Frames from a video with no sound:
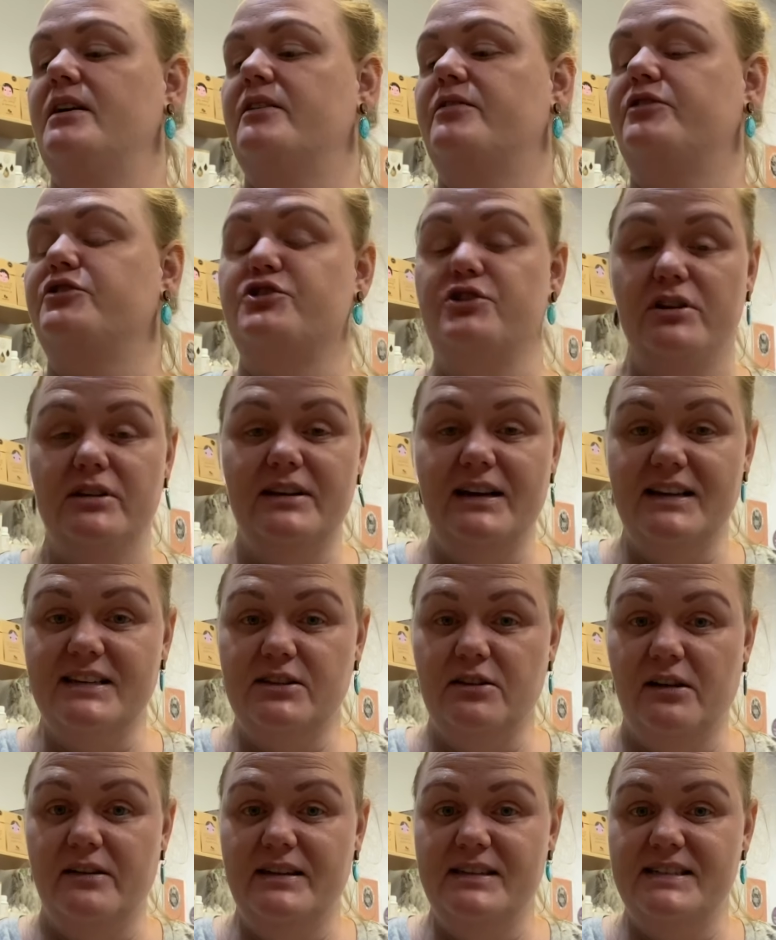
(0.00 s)
They do last
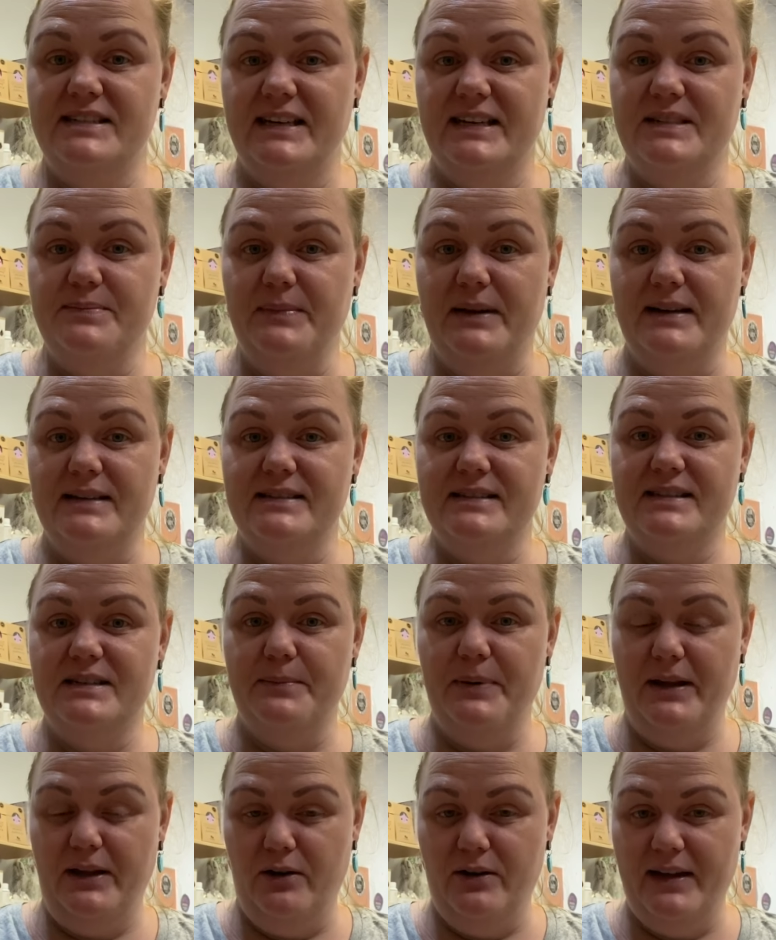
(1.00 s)
longer than 6 months,
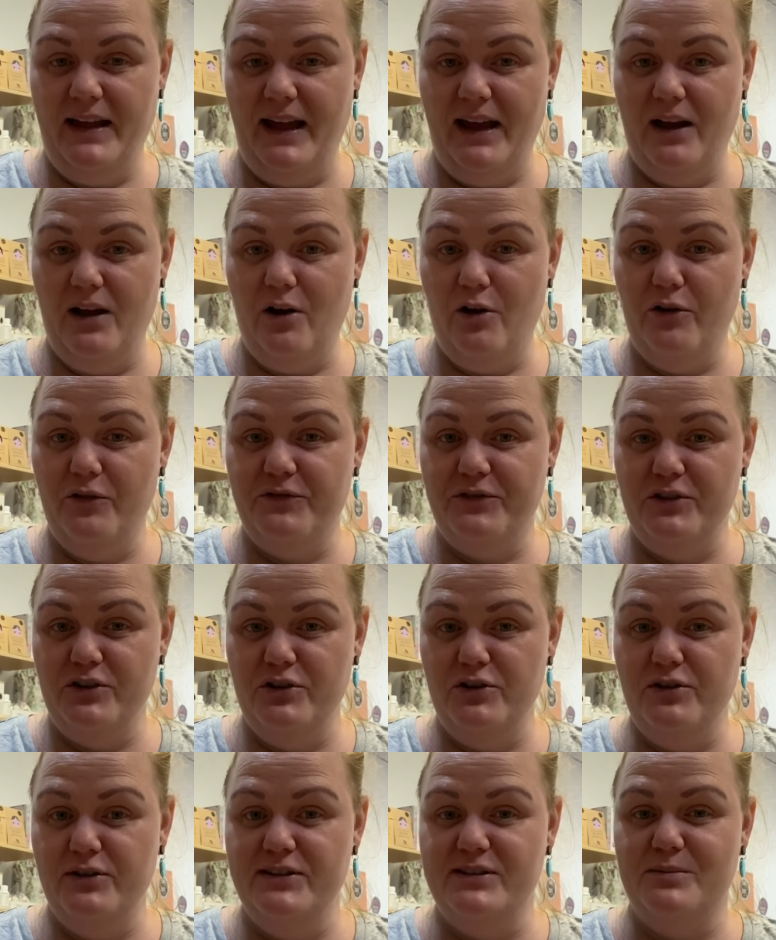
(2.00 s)
depending on how often
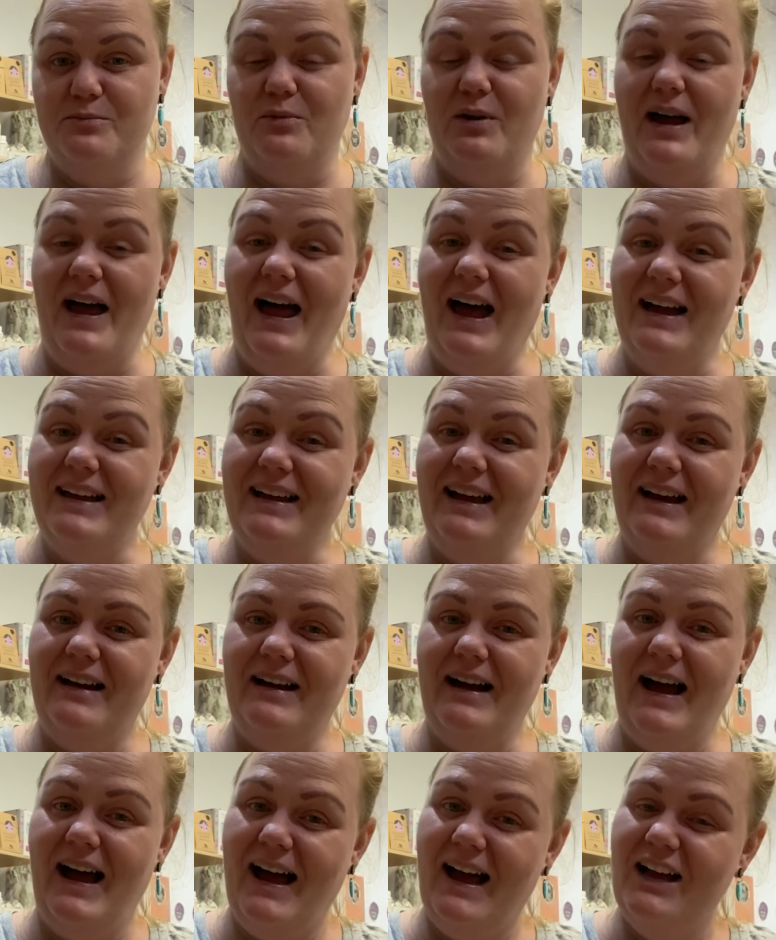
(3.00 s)
you use them or how
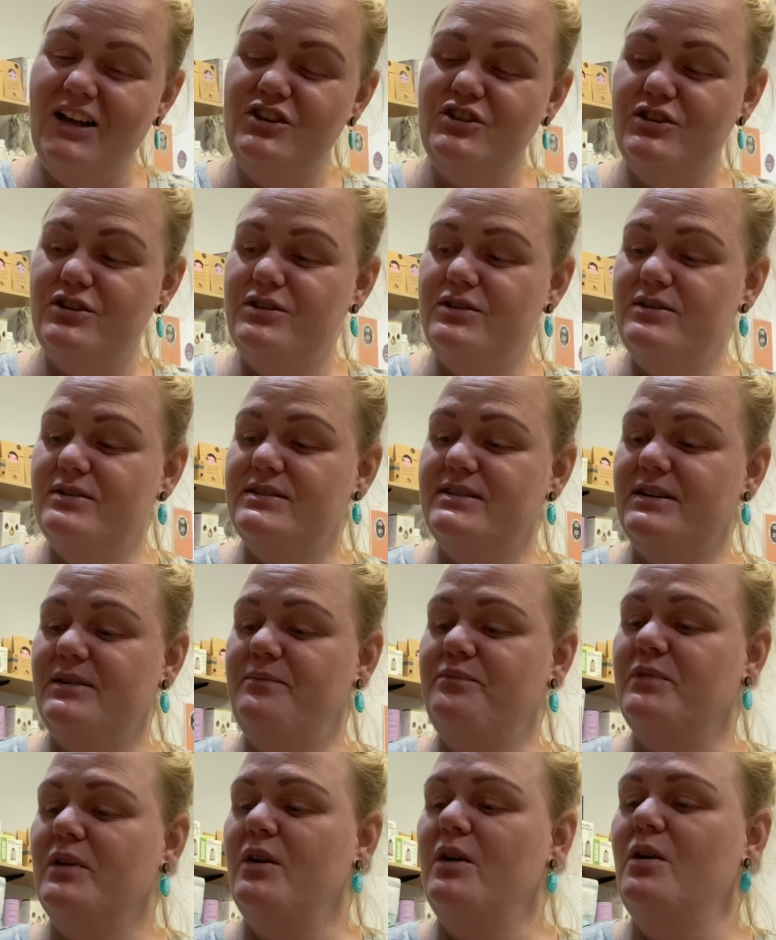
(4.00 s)
hard you use
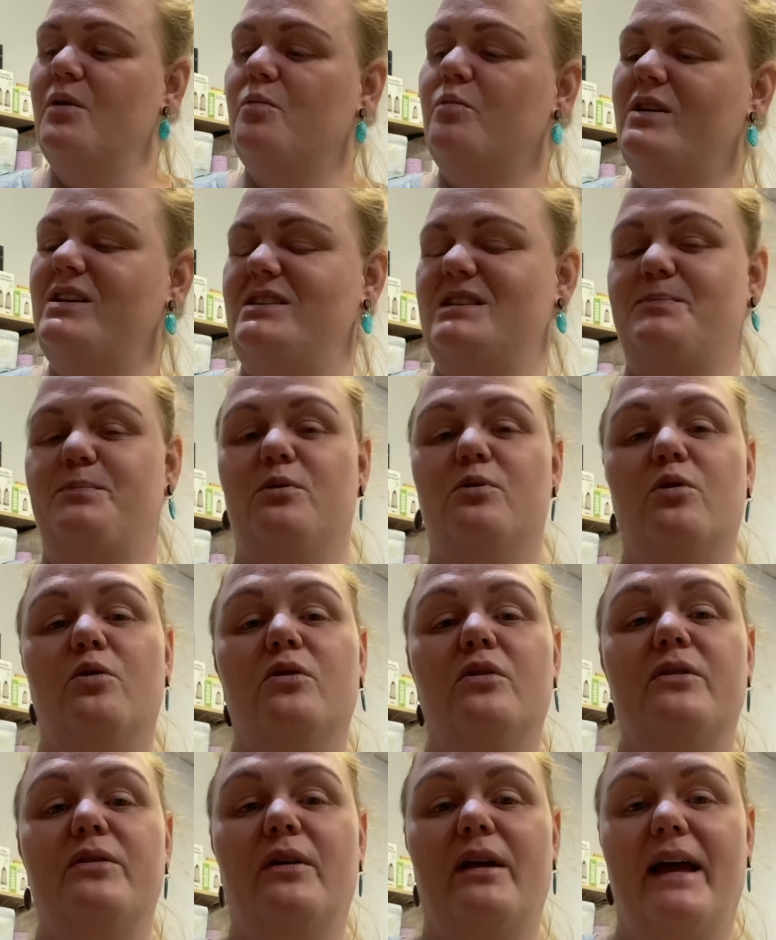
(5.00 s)
them. We just put
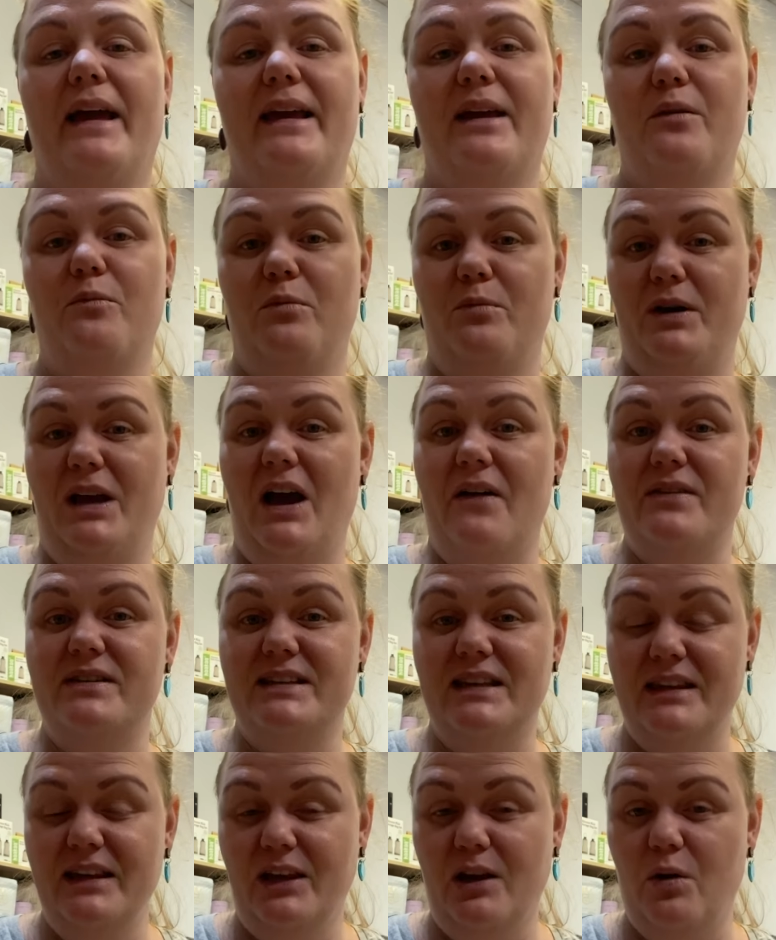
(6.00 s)
all, like when we have a
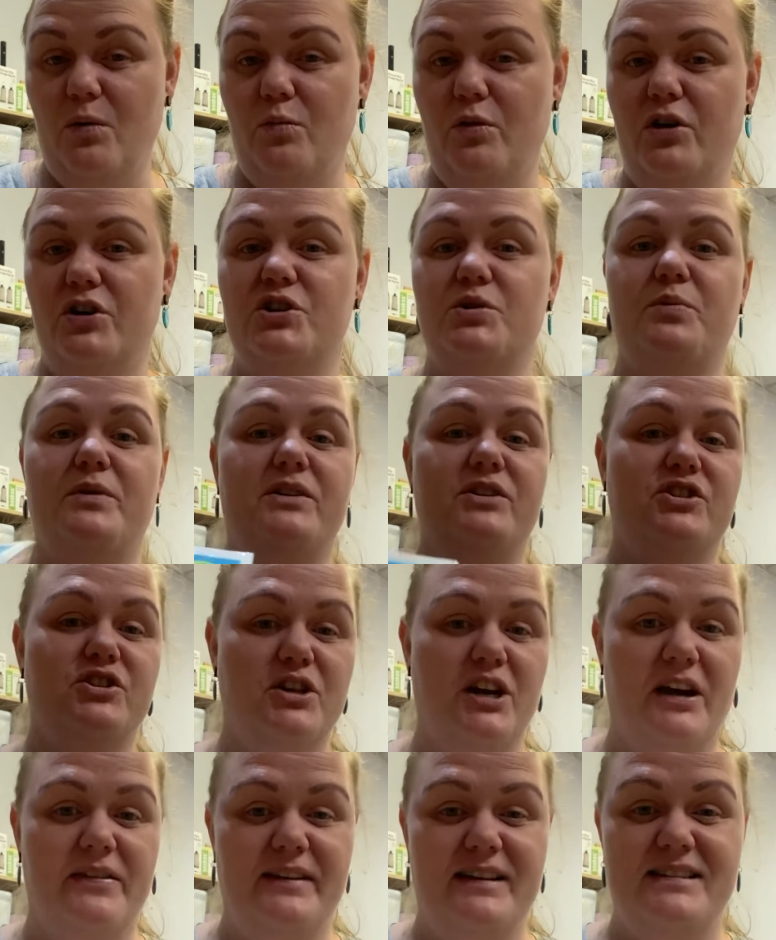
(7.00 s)
delicate wash, we just
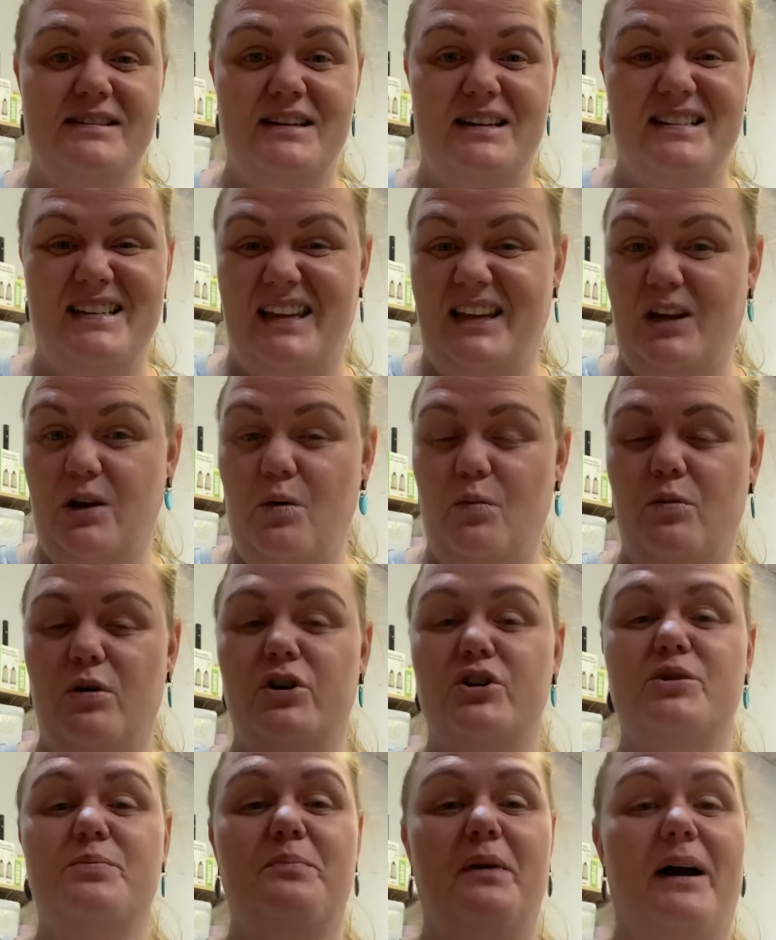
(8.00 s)
chuck these in our delicate
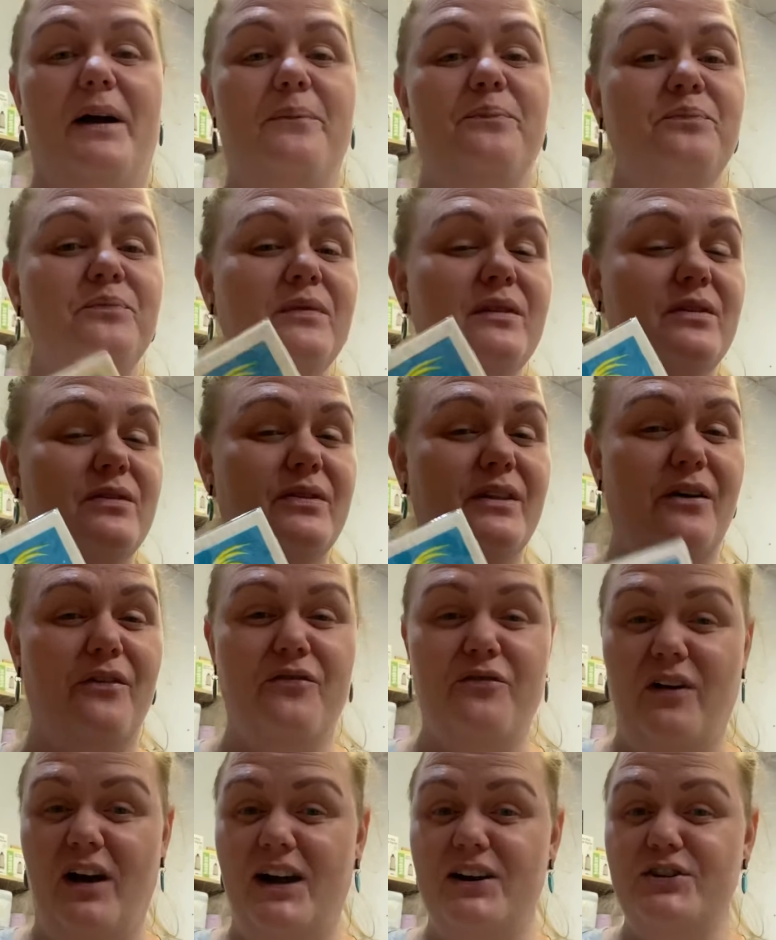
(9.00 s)
wash, but they're
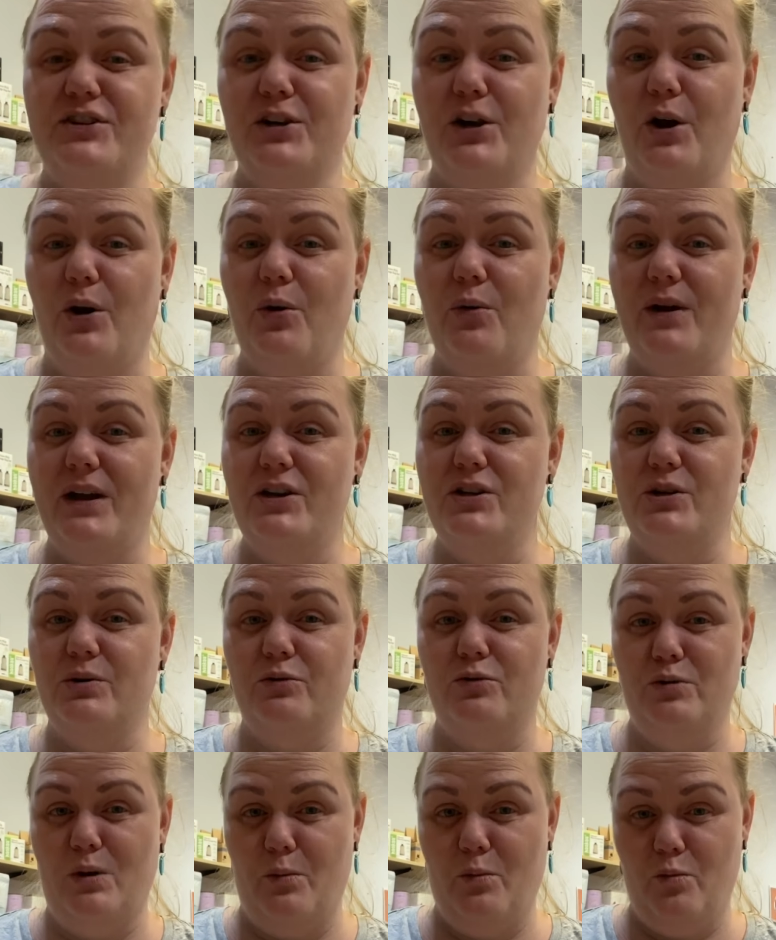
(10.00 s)
fine to go into
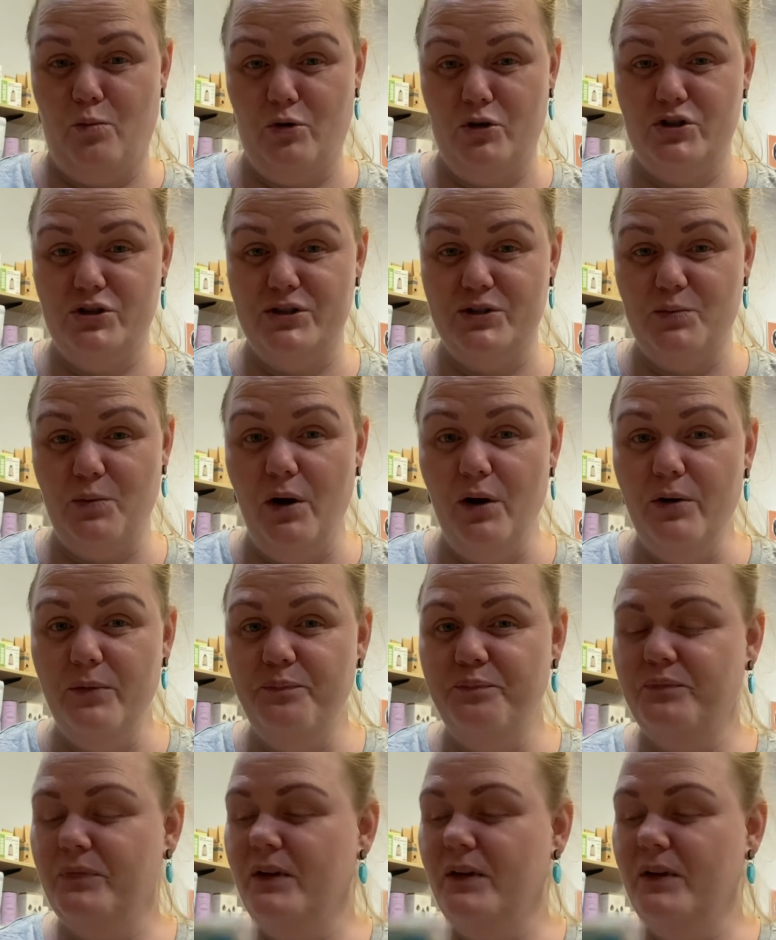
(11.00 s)
a normal wash as well.